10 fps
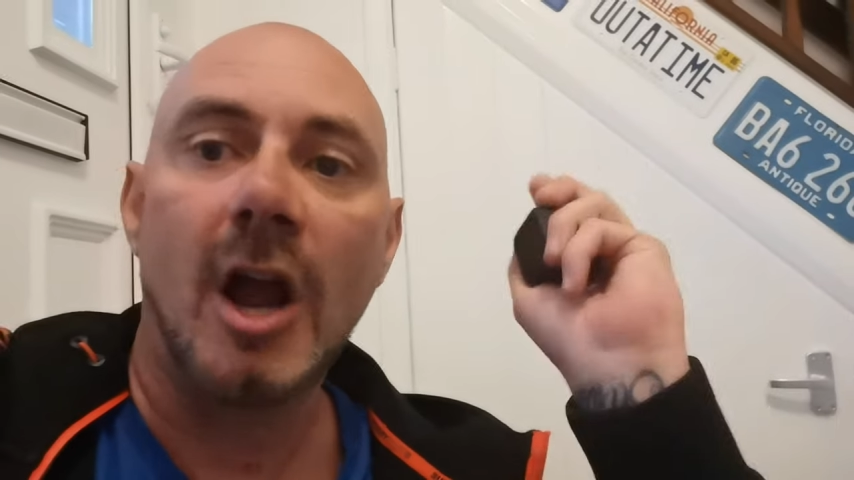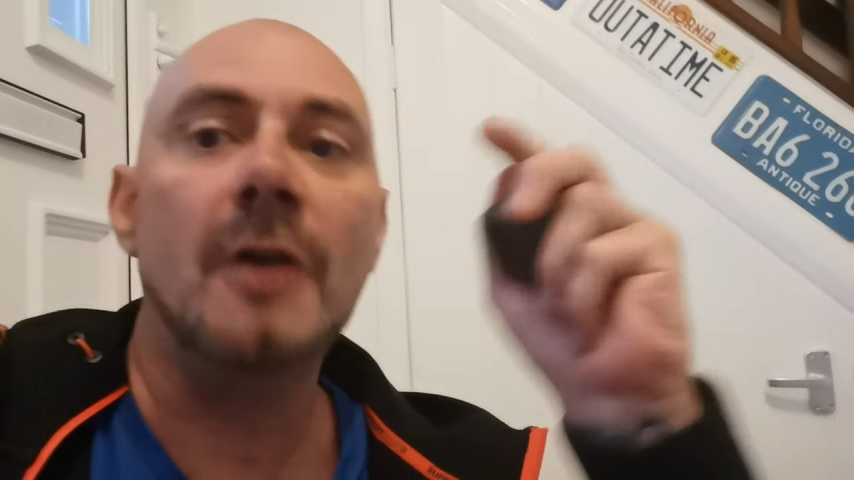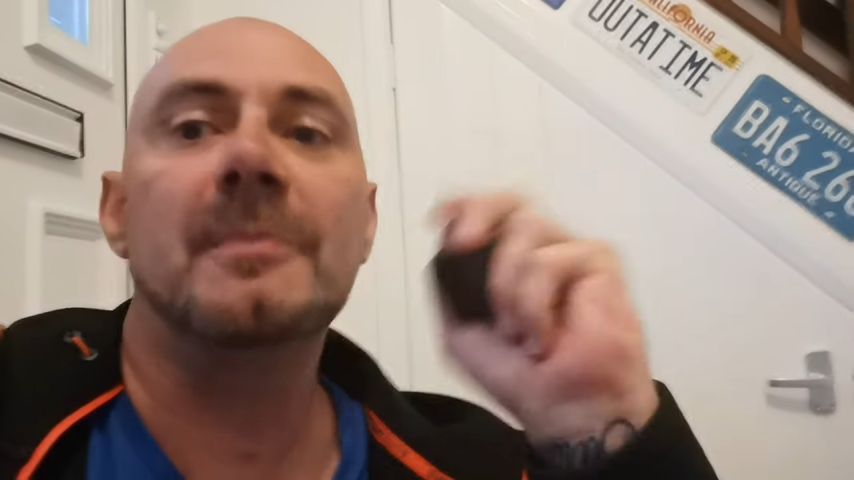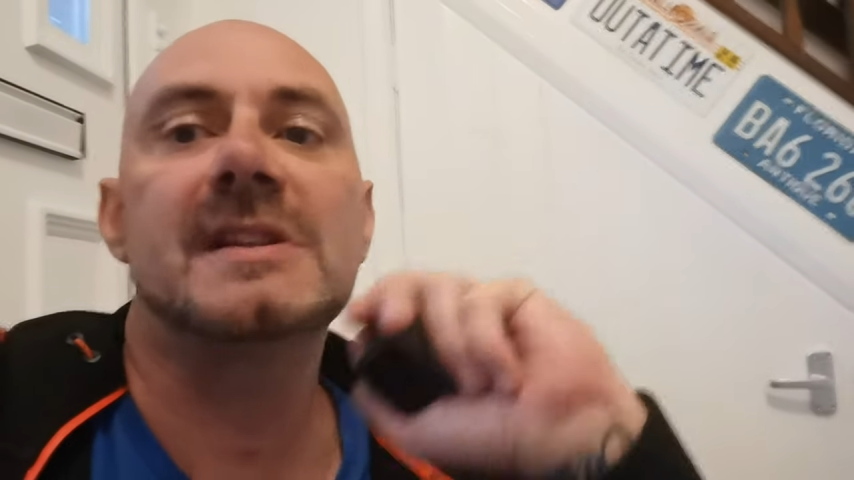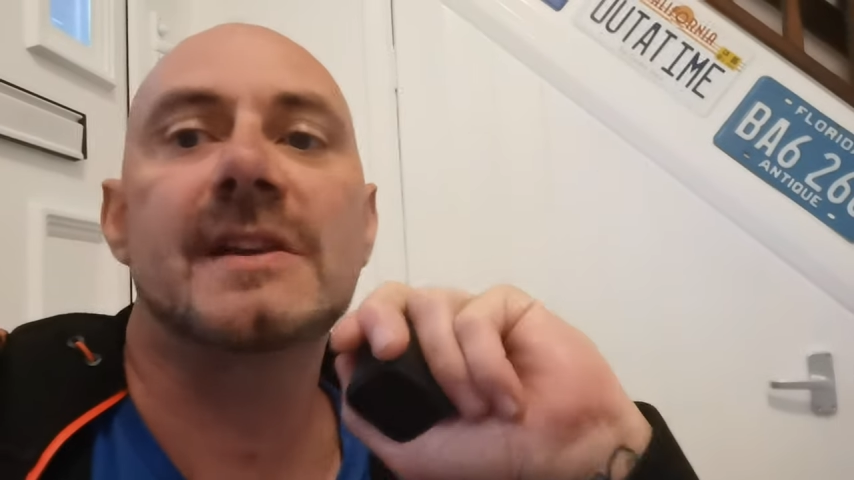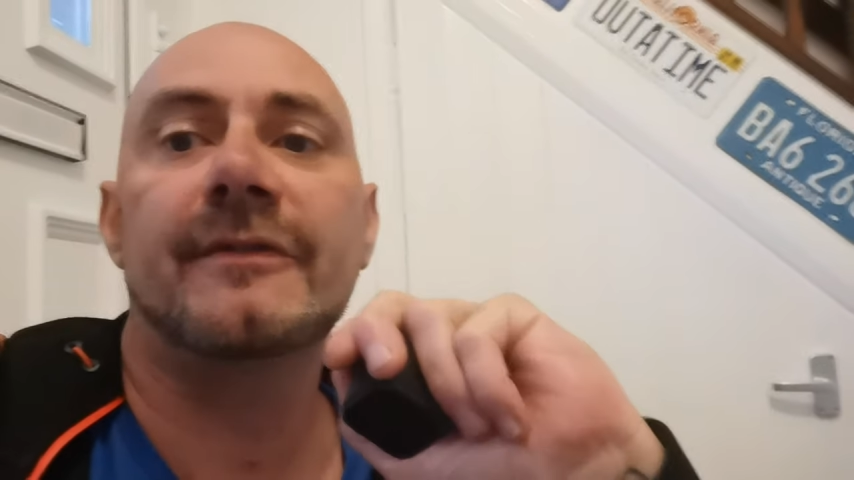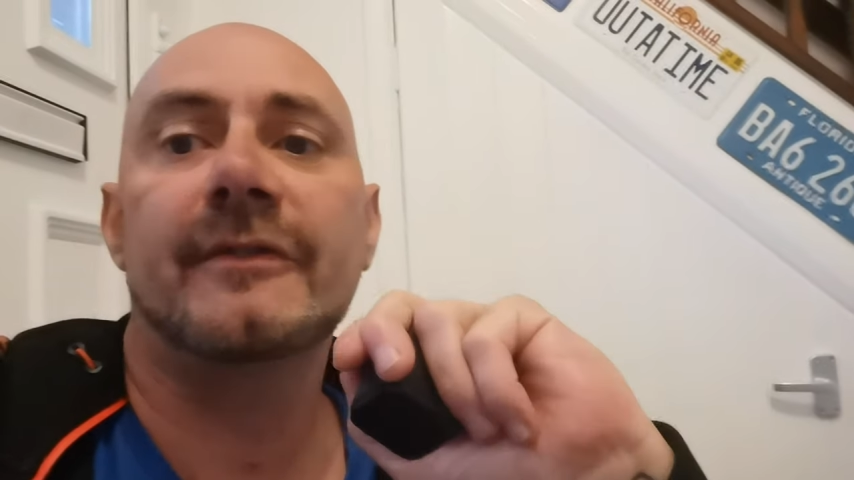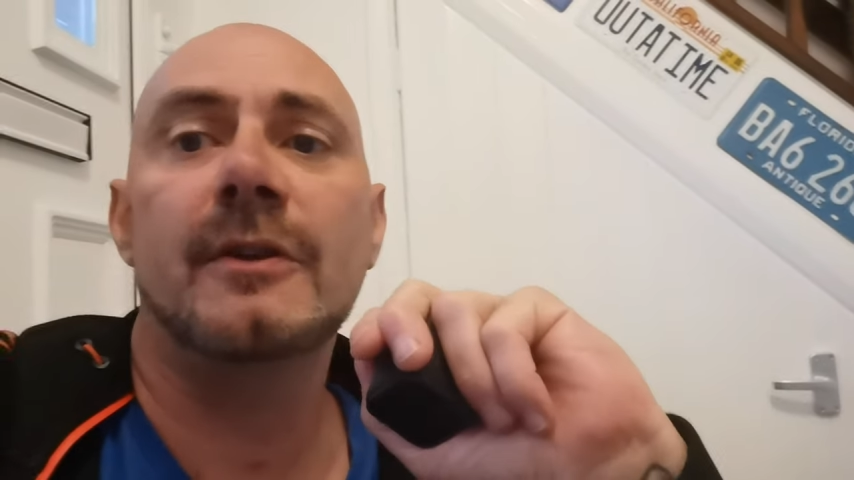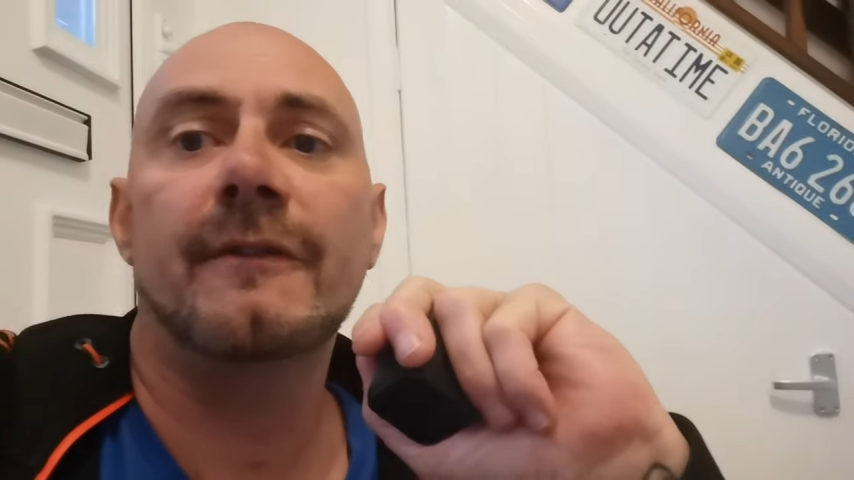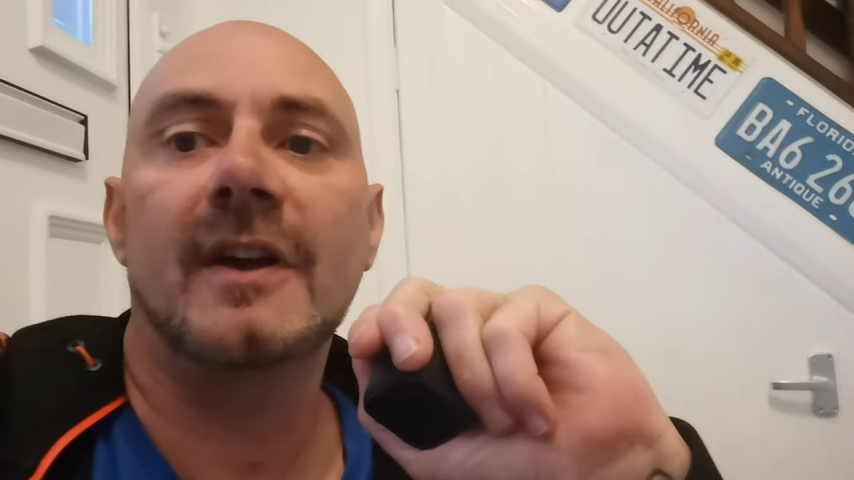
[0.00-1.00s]
Hope this is,
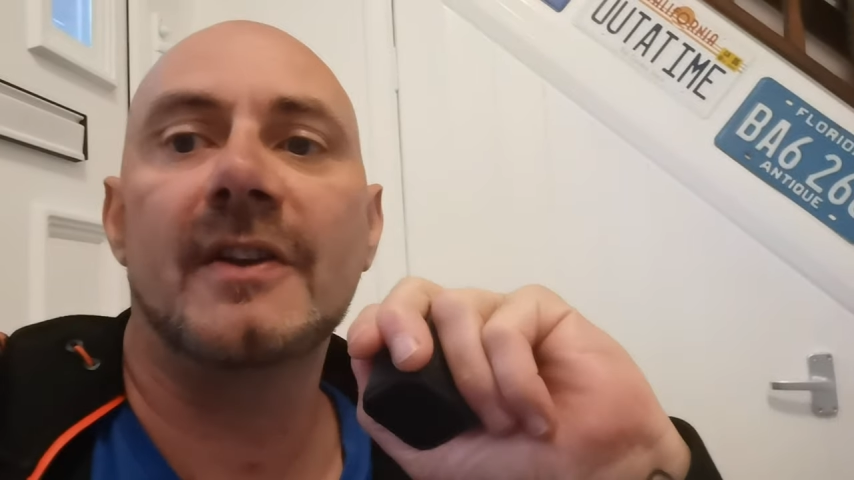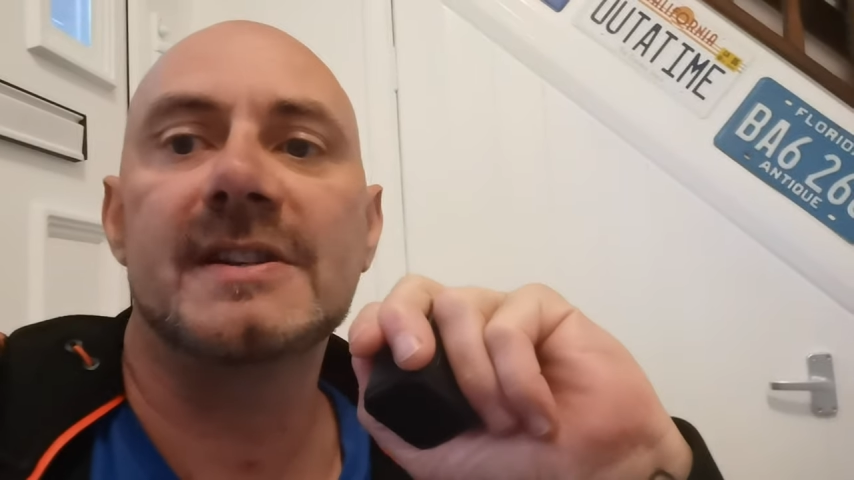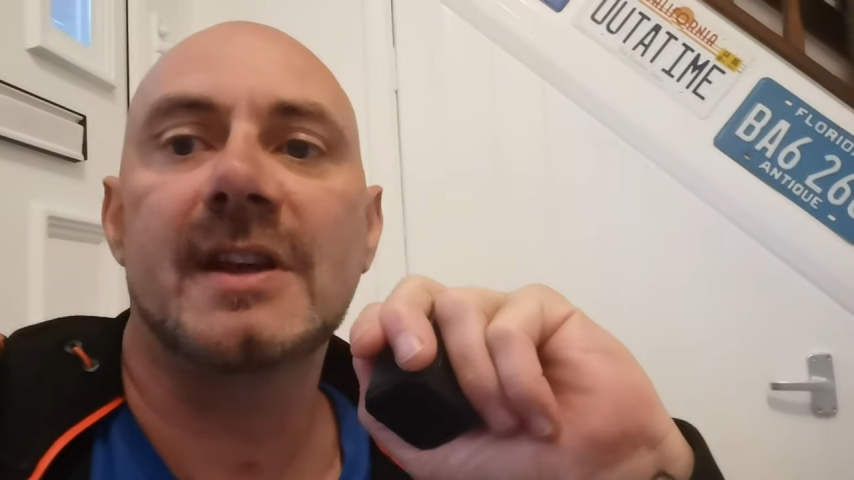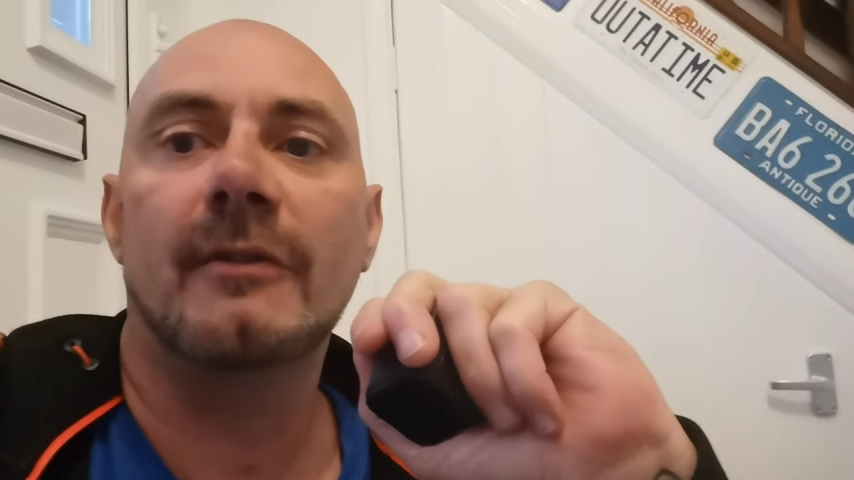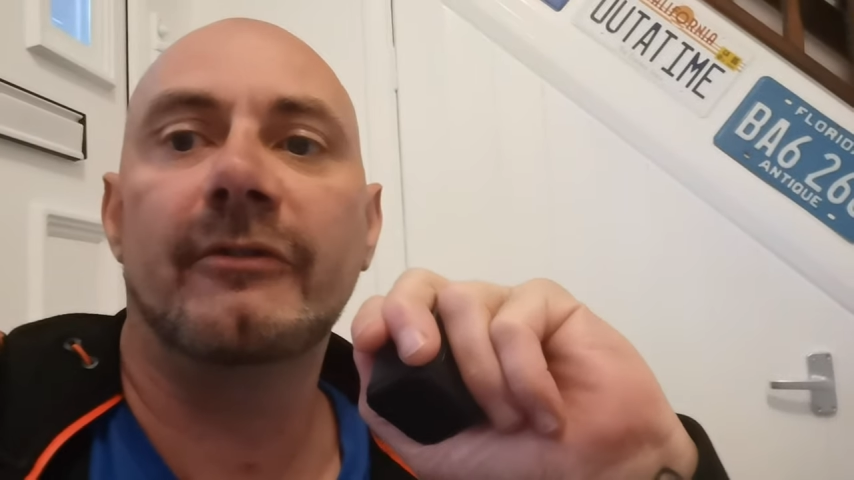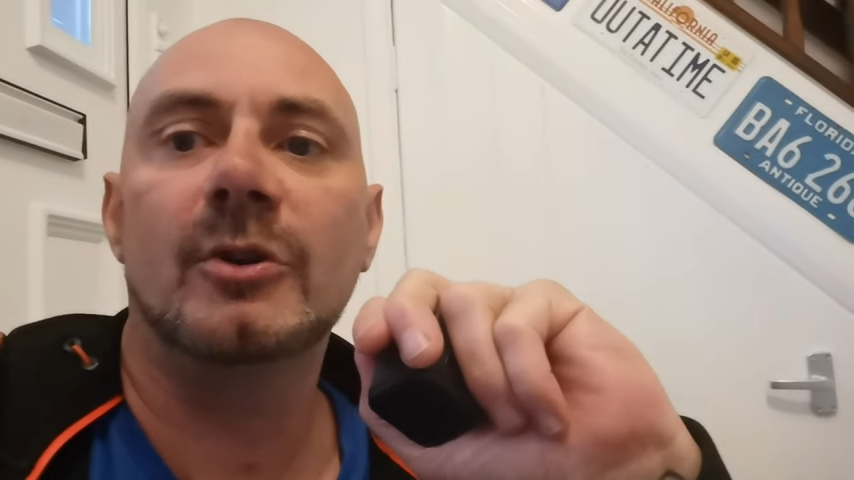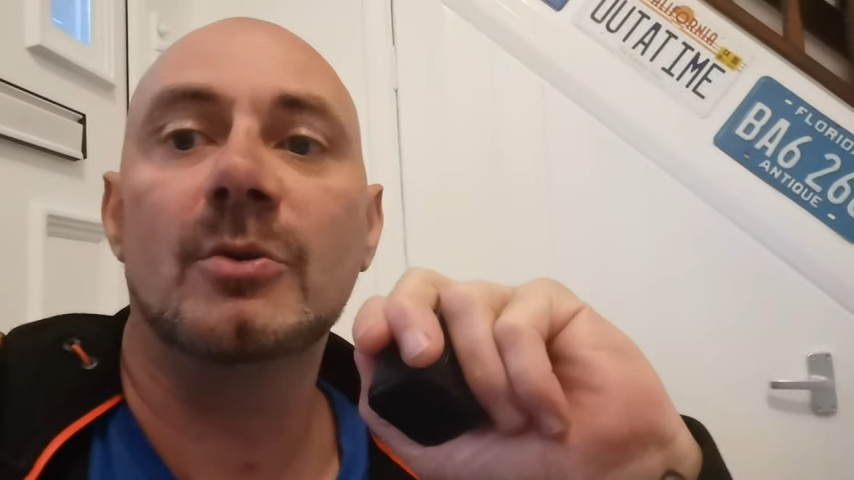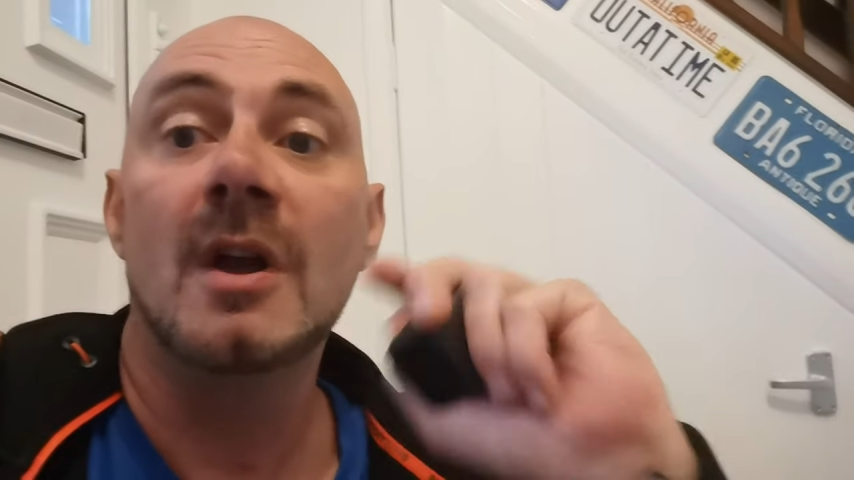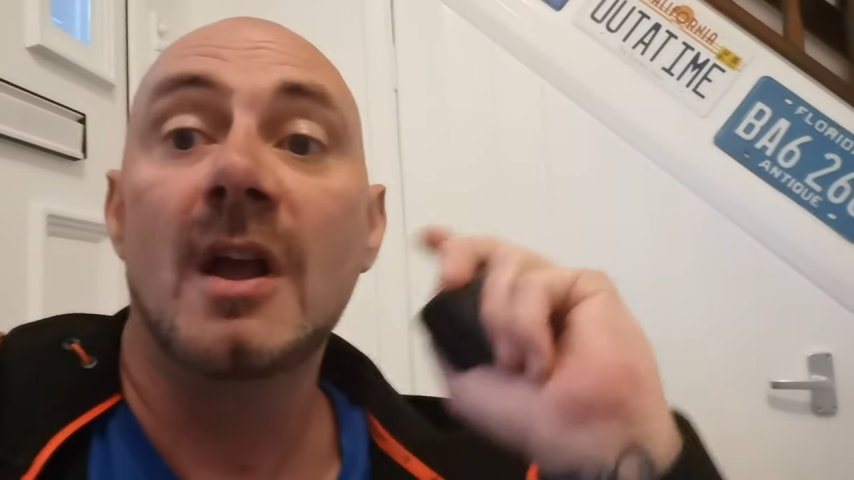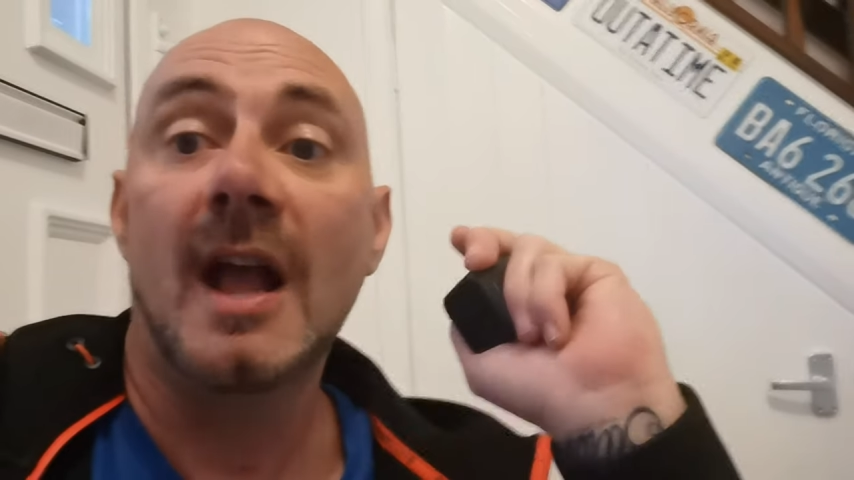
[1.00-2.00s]
you found this helpful,